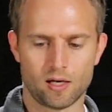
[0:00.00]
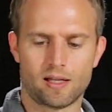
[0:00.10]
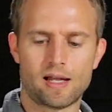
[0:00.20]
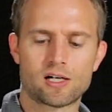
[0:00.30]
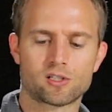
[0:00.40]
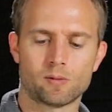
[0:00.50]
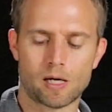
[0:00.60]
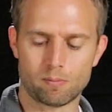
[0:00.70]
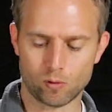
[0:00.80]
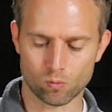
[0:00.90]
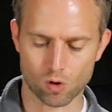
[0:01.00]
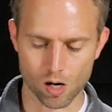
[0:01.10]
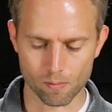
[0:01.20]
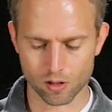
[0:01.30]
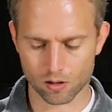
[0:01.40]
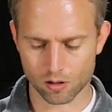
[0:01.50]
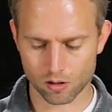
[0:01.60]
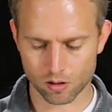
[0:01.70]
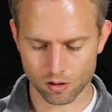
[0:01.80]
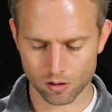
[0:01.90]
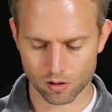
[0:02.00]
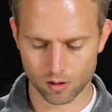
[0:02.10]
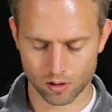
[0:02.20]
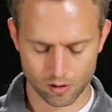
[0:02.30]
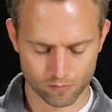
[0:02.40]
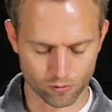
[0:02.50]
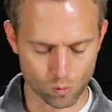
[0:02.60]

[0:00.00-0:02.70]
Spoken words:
that actually might be rum for